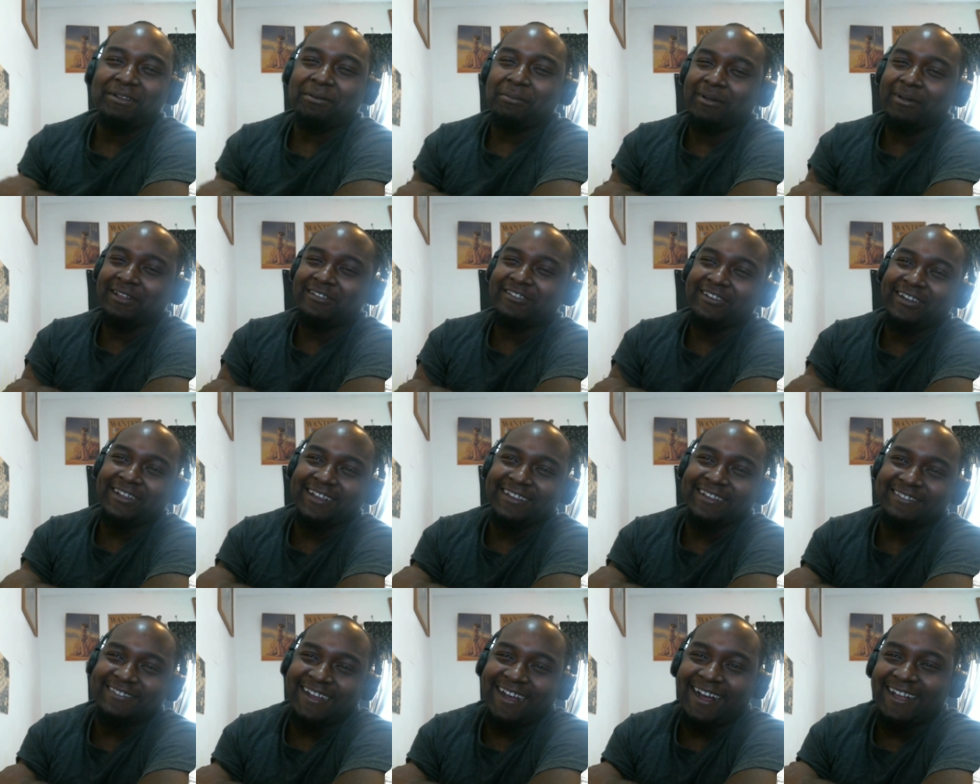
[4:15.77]
One or two
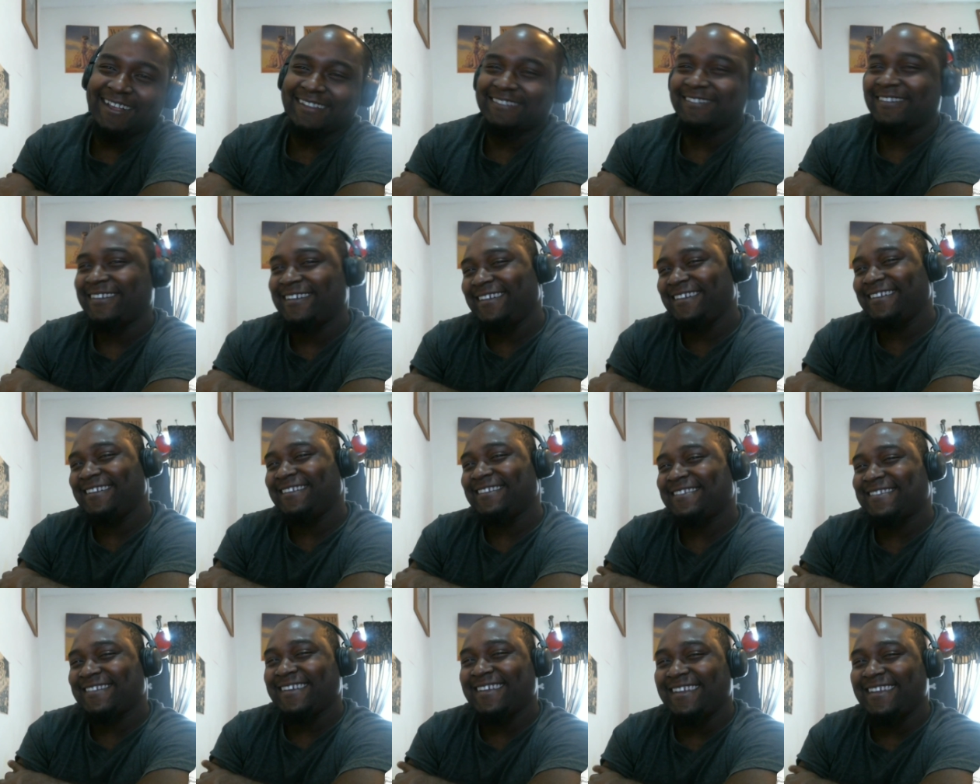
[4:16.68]
niggas die, so I
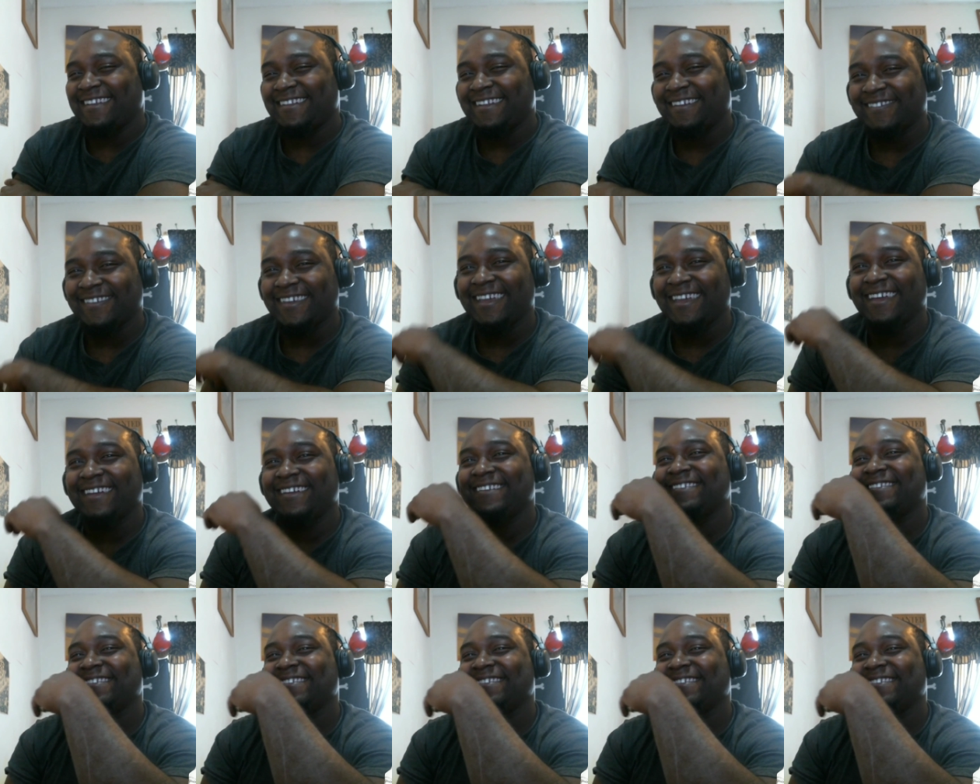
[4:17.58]
guess I get up here and